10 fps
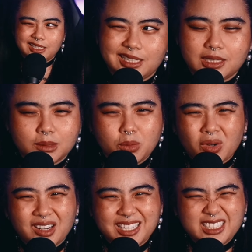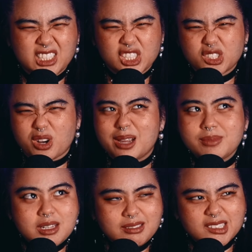The more I describe
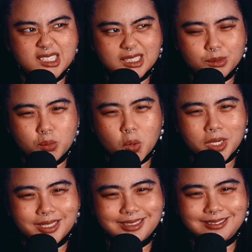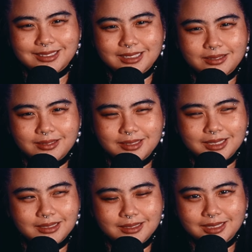this, the more it sounds
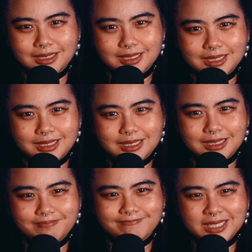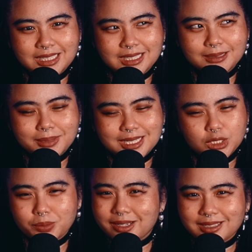like a cult. But I
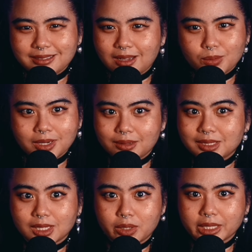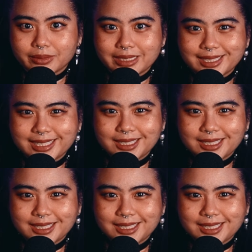swear that's not where I was going with this.